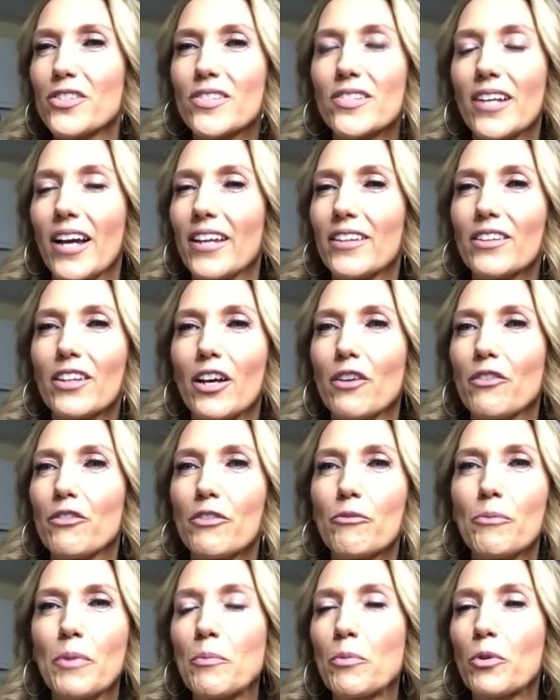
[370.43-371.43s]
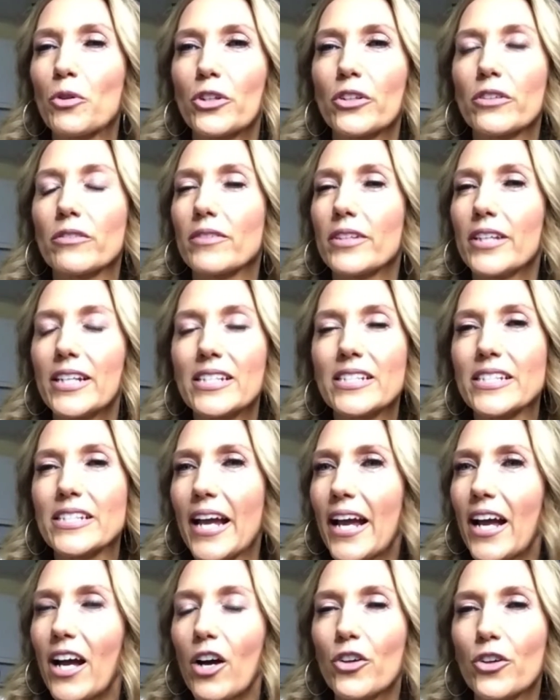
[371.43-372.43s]
I love that people are kicked
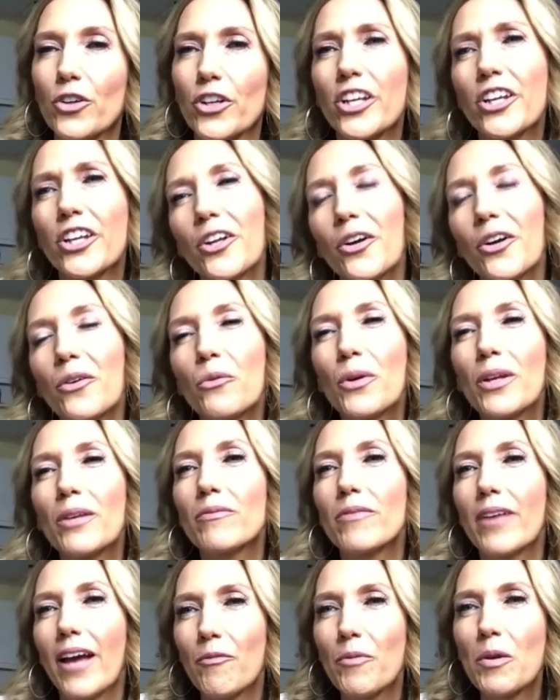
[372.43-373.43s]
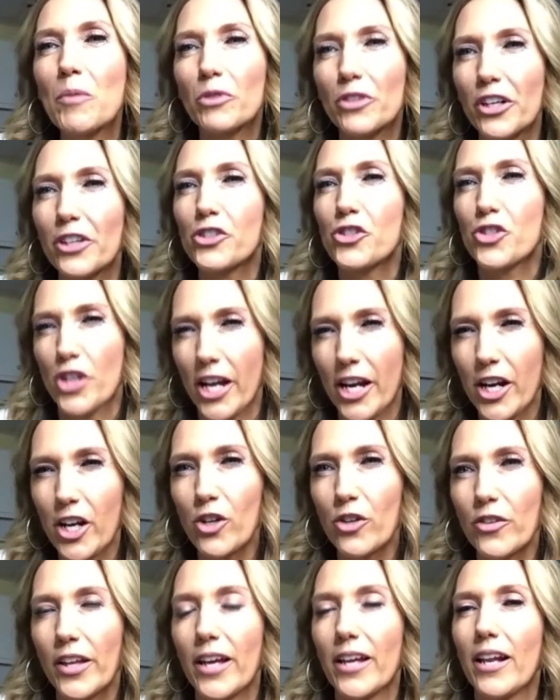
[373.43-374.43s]
down or, we have people in our chair
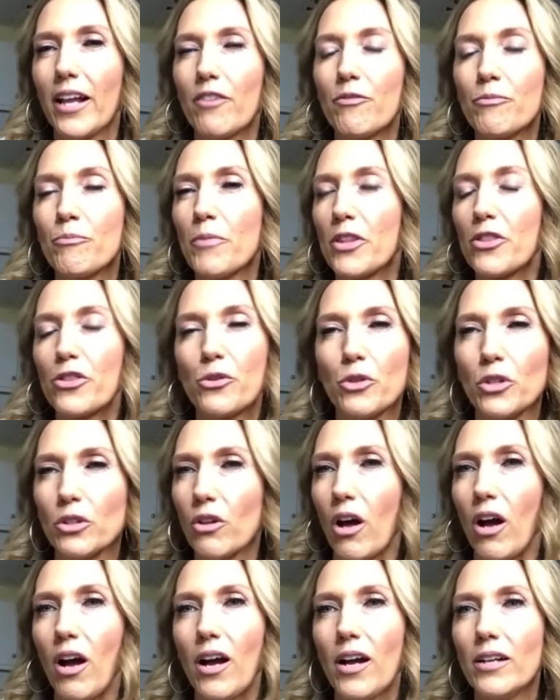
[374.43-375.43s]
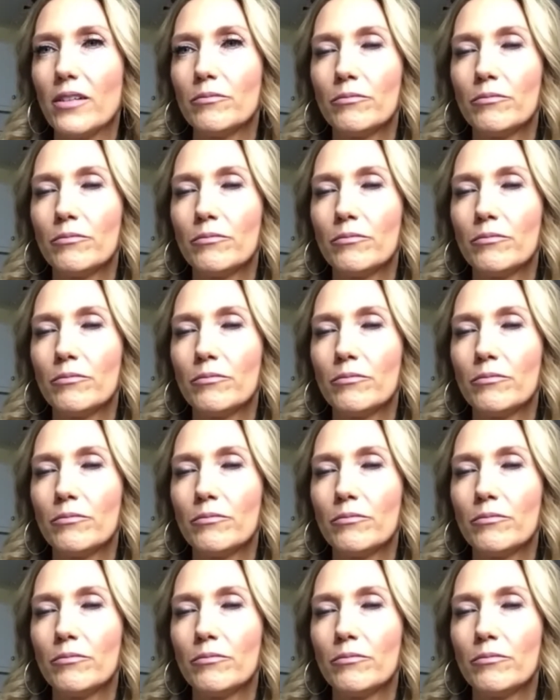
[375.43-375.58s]
that have been through a lot.